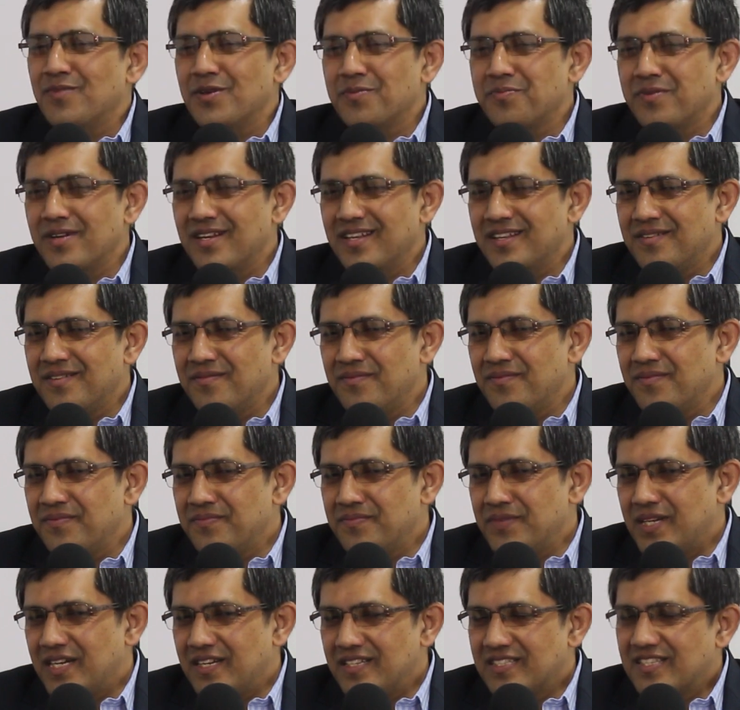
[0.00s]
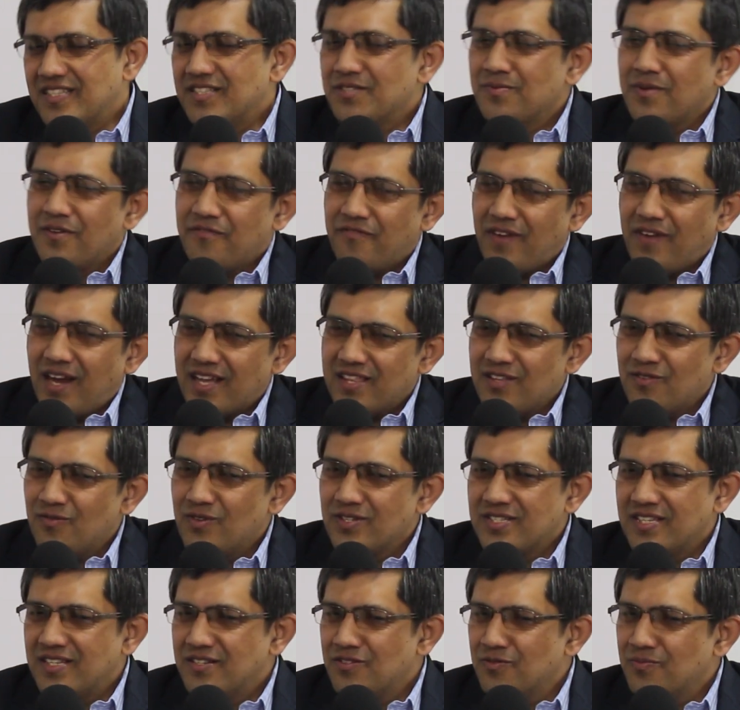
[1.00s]
People since my father
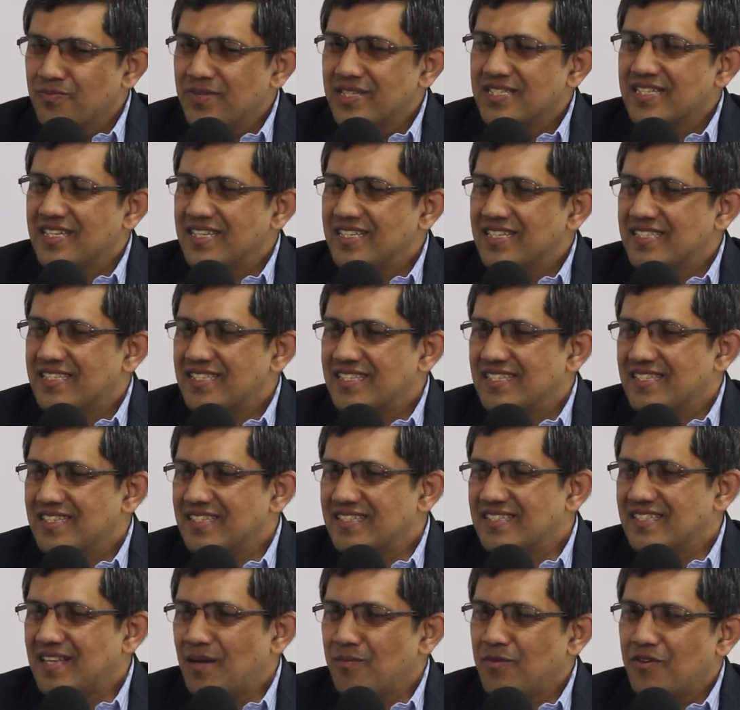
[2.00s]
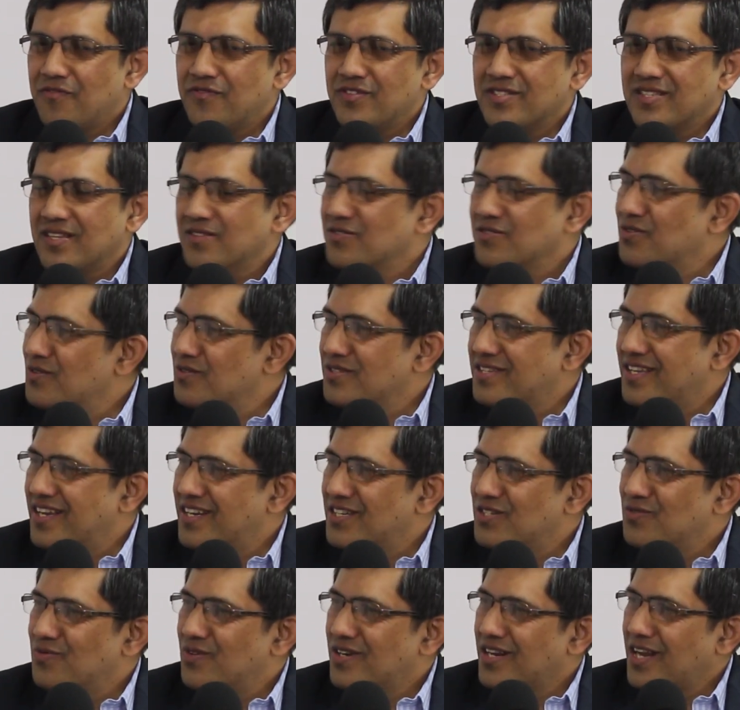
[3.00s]
was into business, some of his
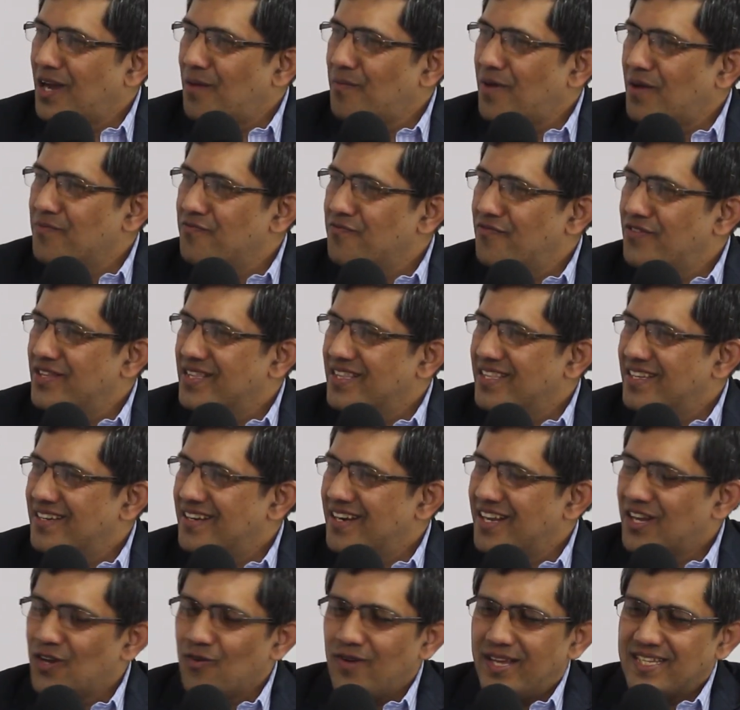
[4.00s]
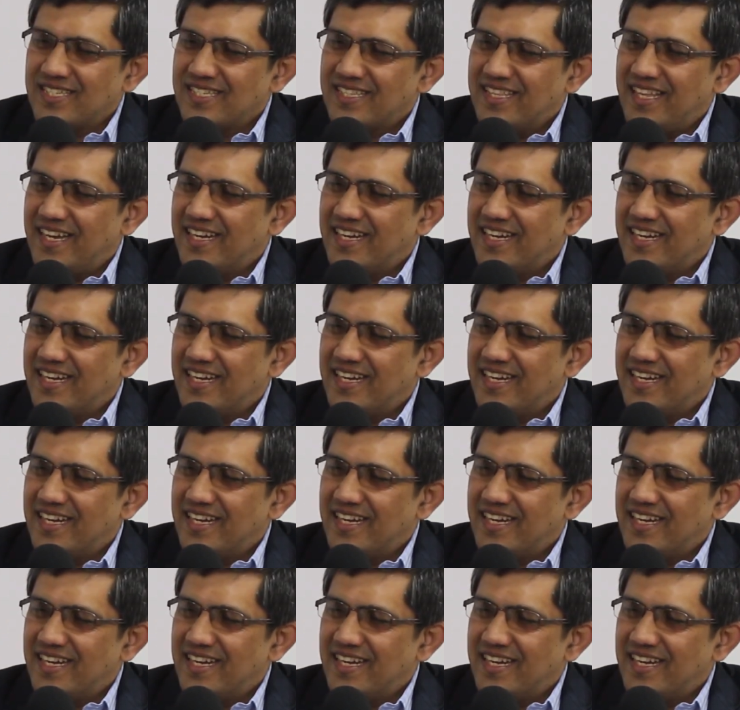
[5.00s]
associates would come up with a request